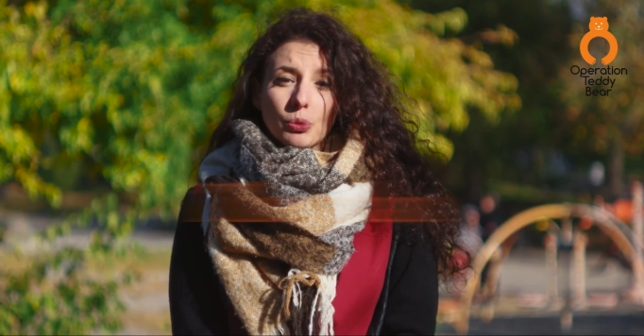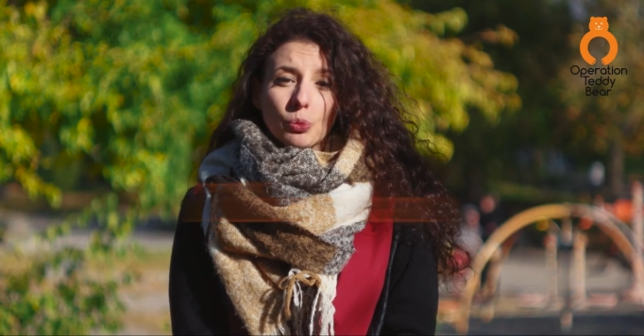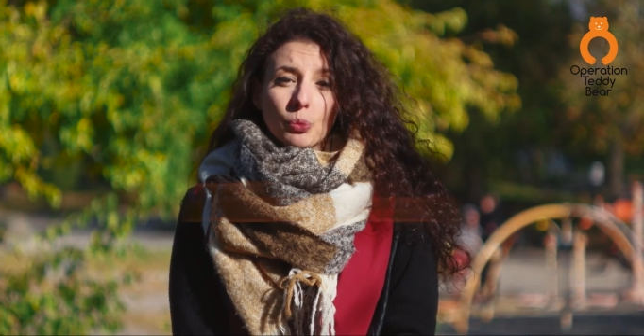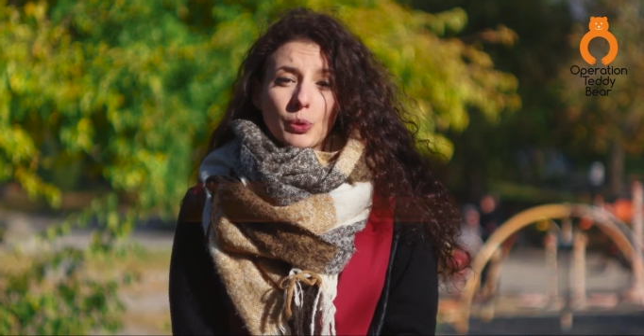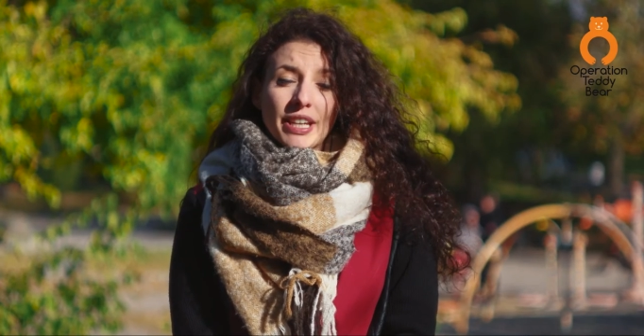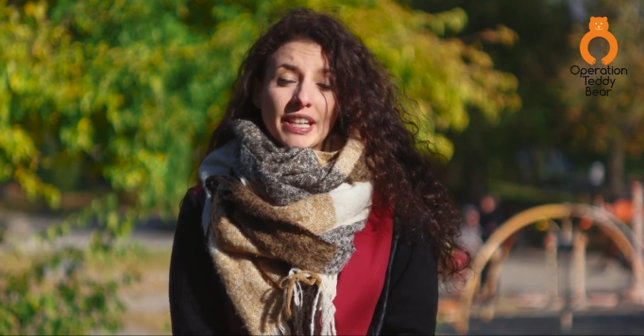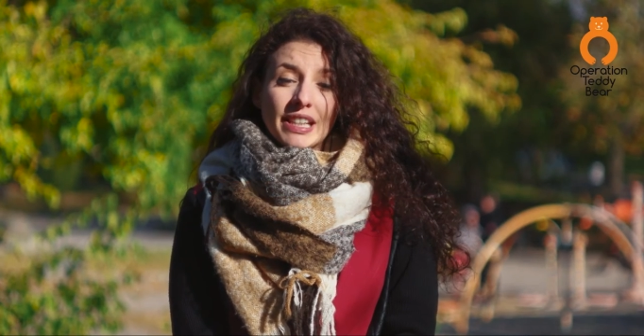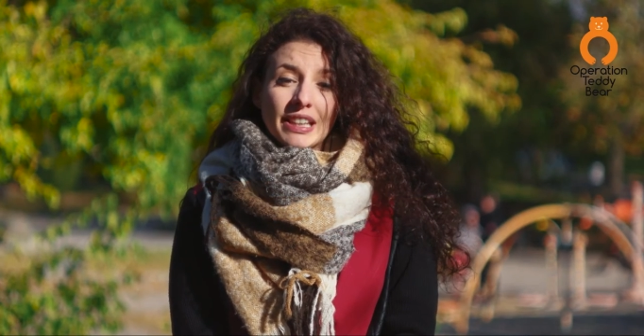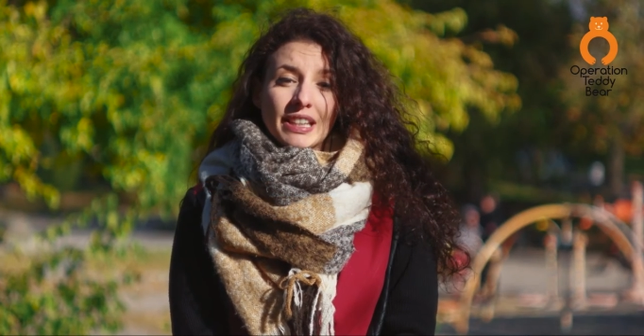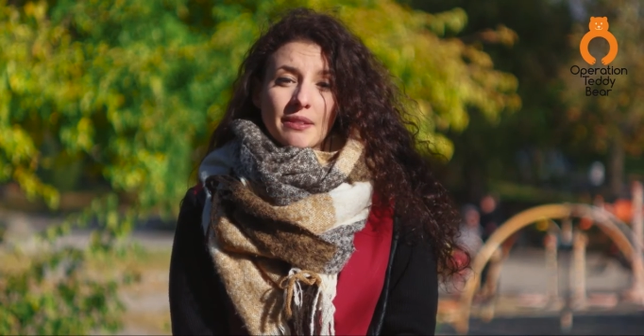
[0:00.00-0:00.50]

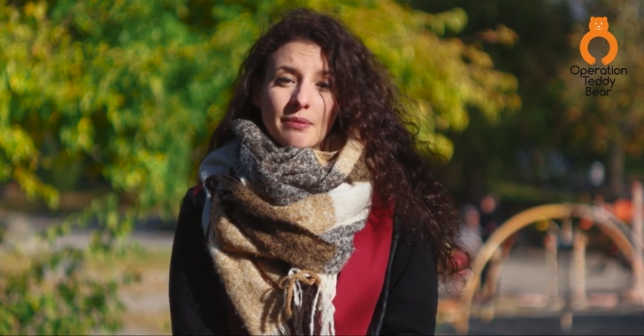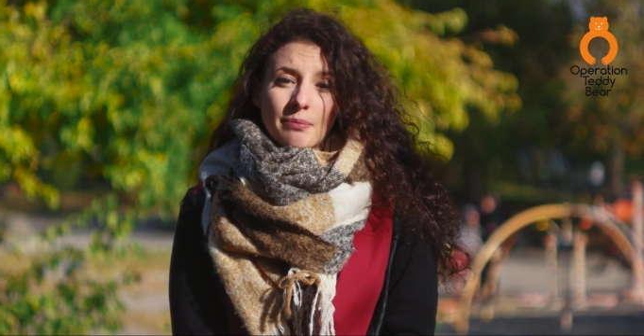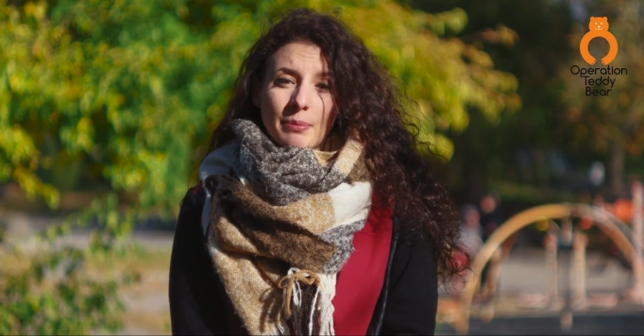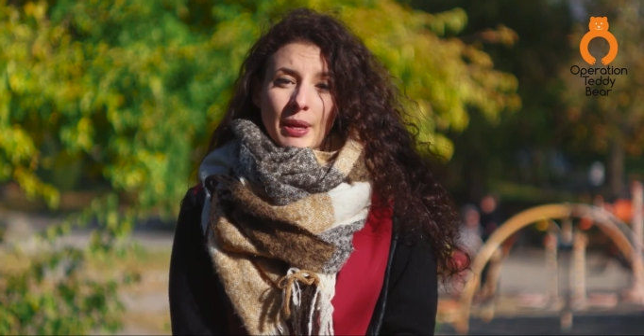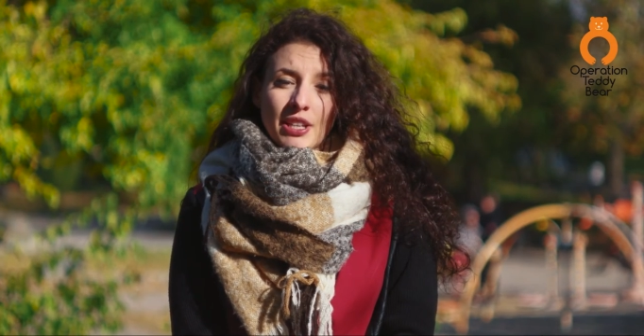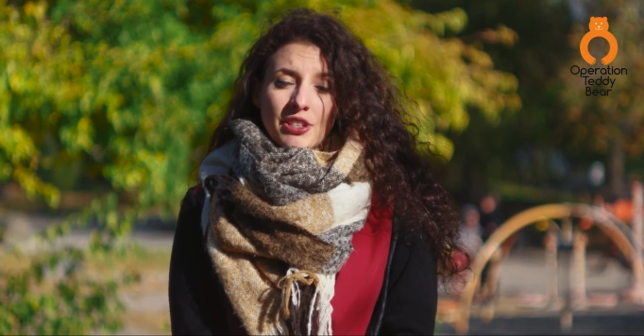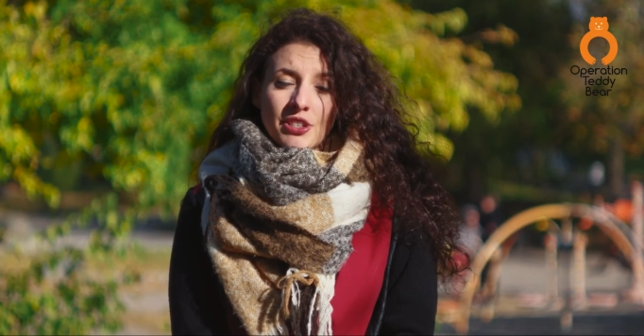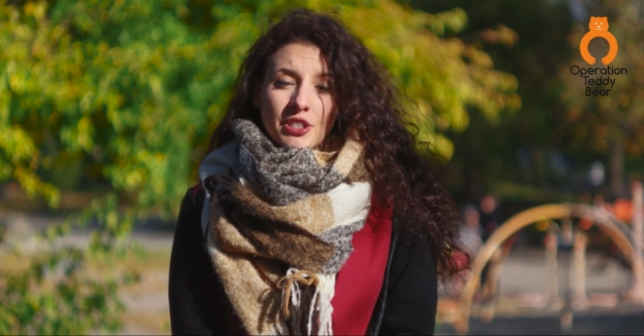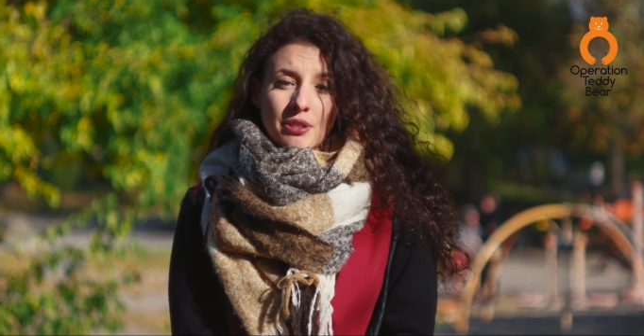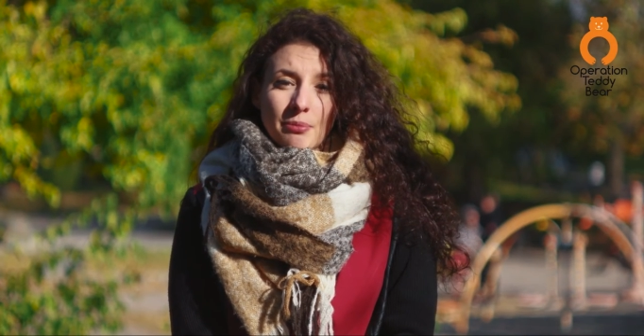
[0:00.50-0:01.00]
weekly
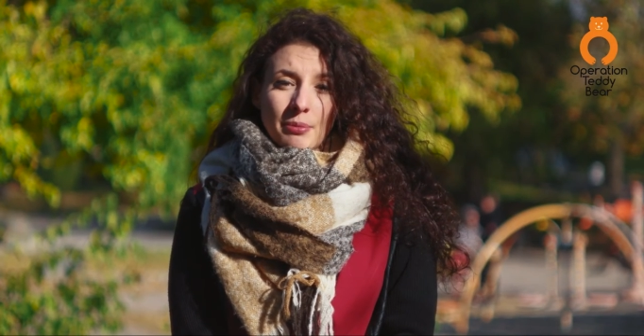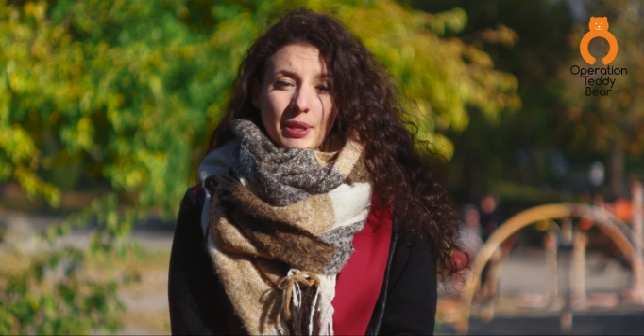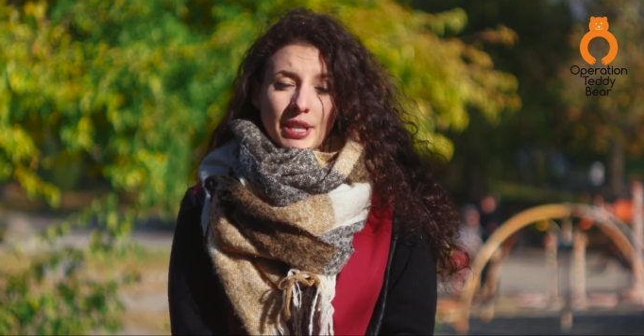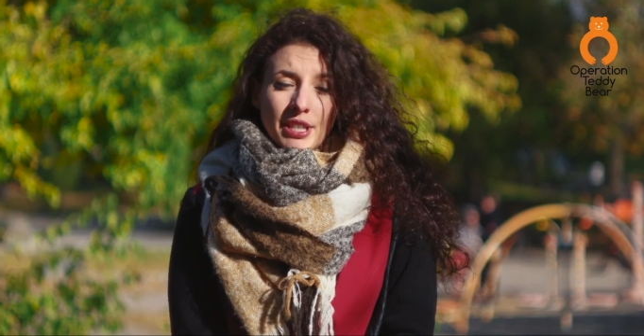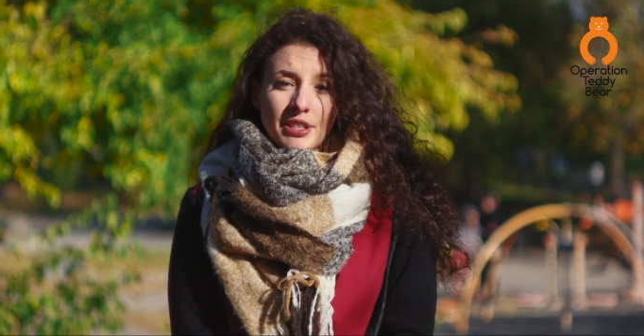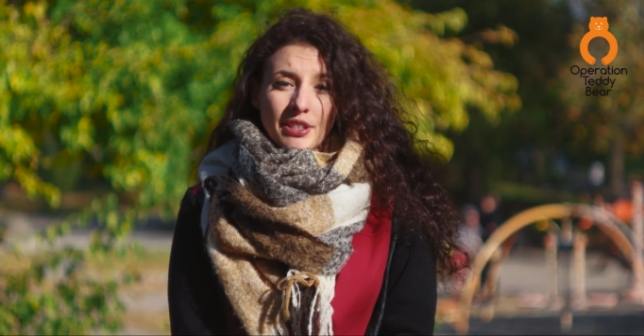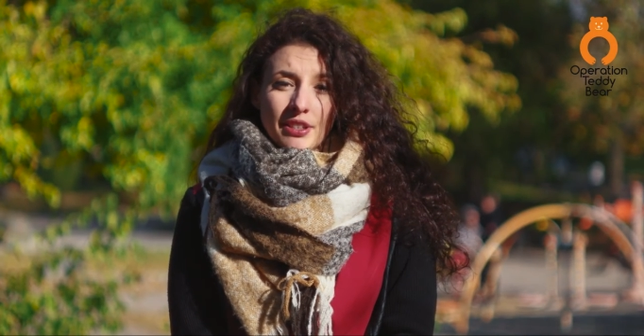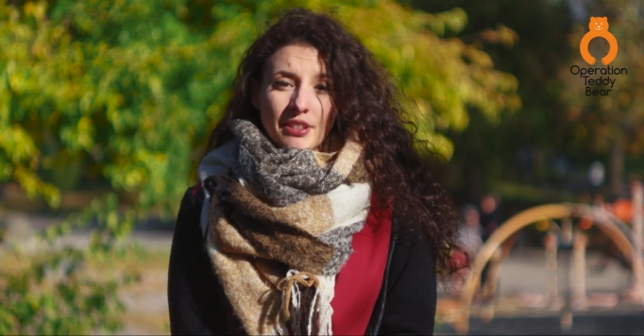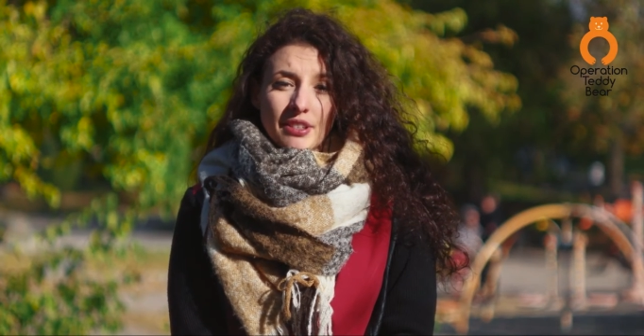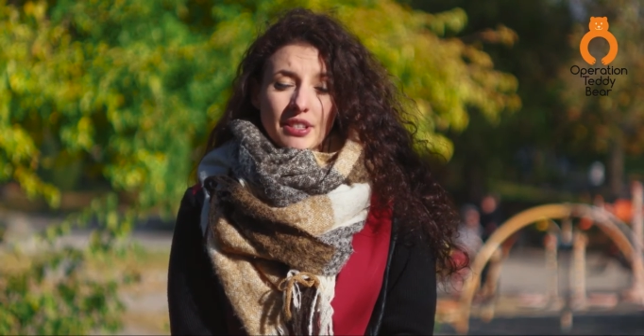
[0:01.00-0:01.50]
mentor
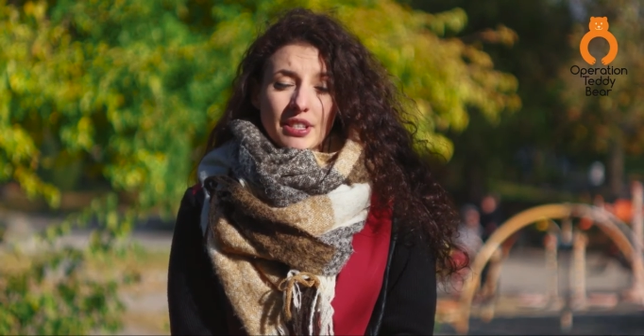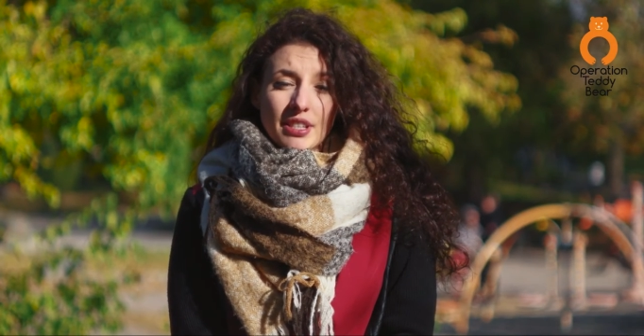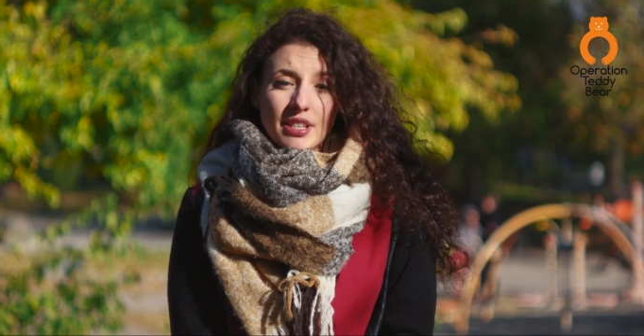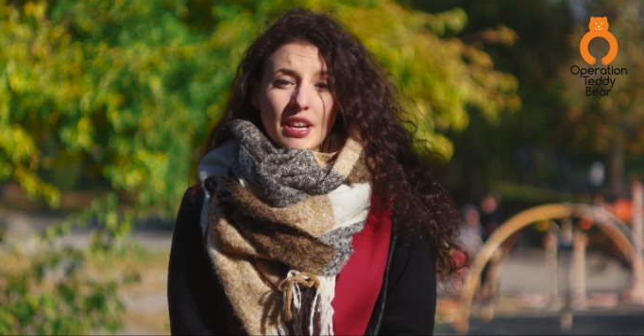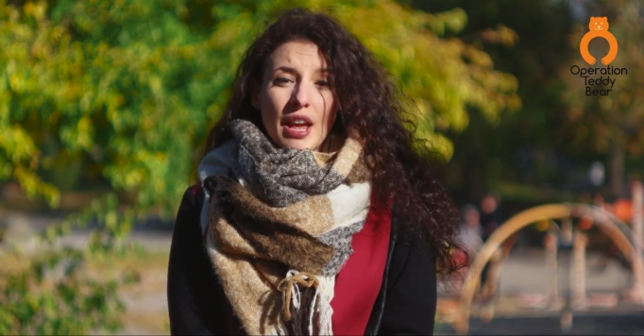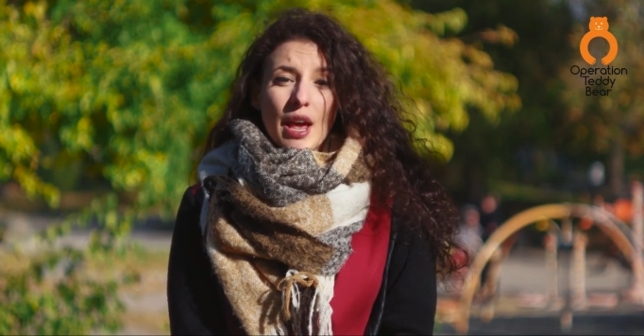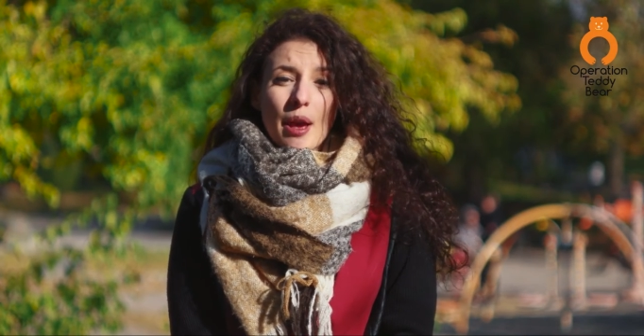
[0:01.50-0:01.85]
meetings,